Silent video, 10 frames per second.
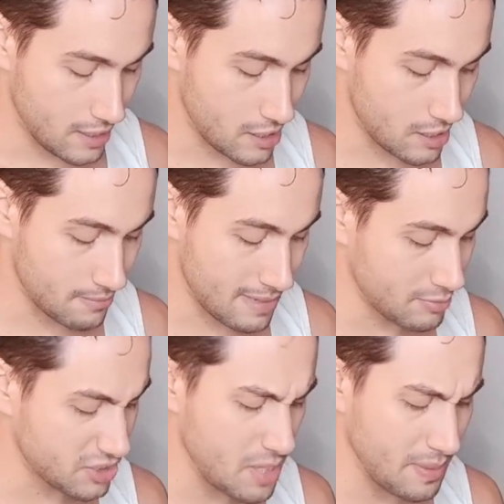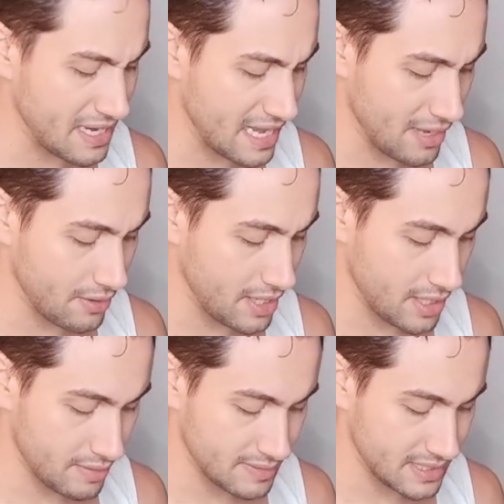I'm just keeping an eye on
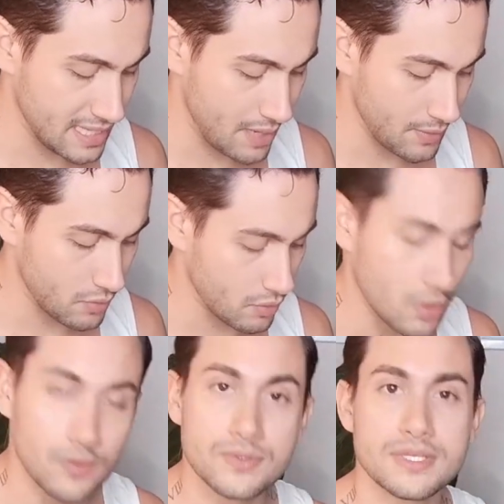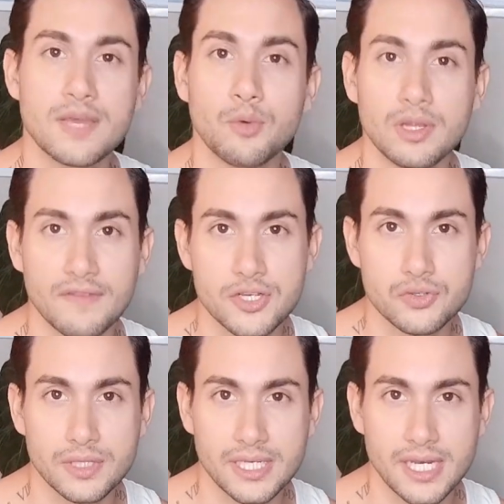it, seeing how it grows. It will
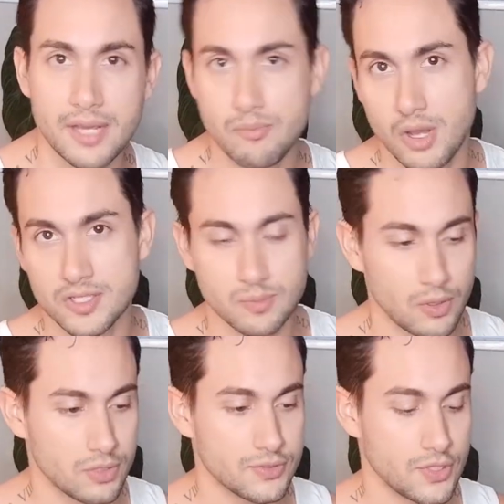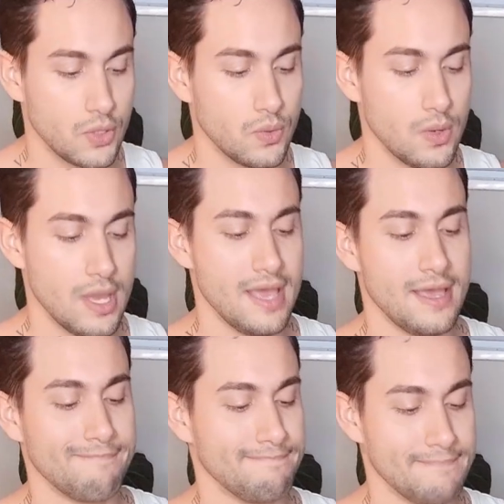eventually need a moss ball, so
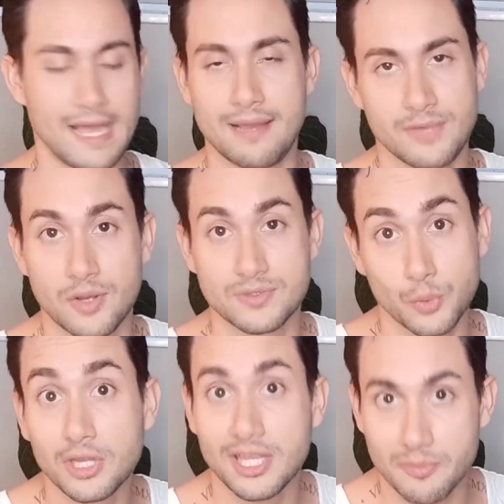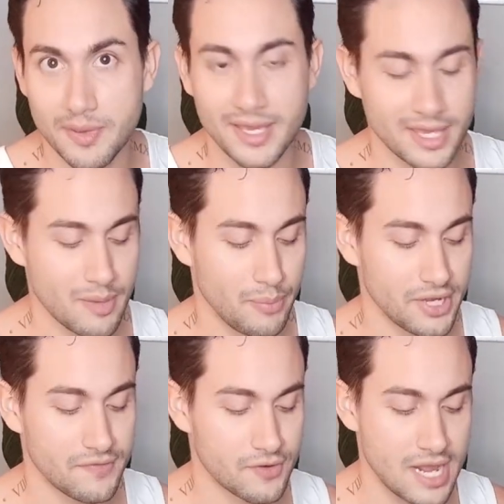you know it will get big.
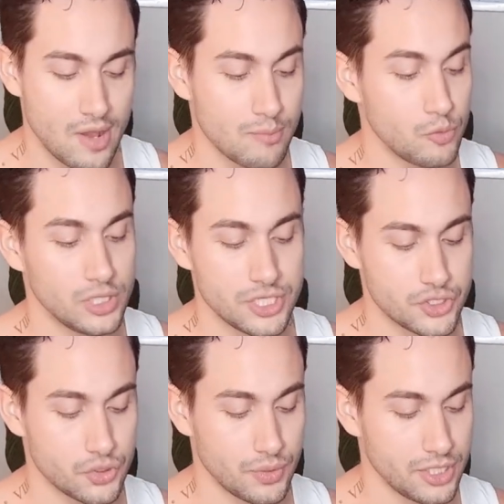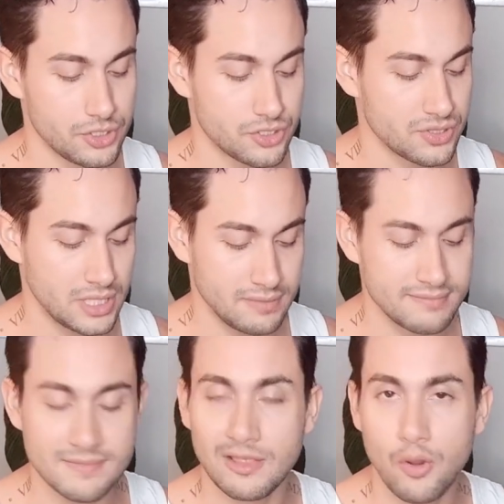But for now, I'm really enjoying just the
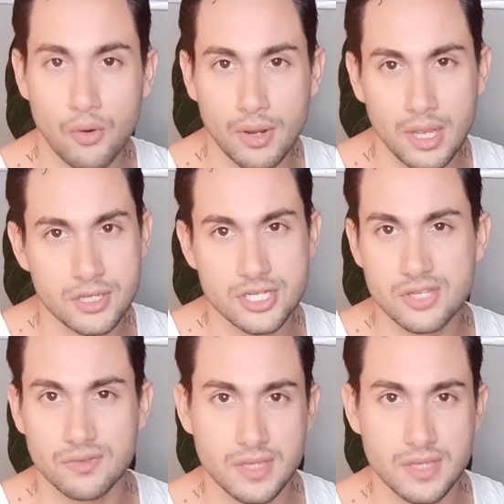orange into the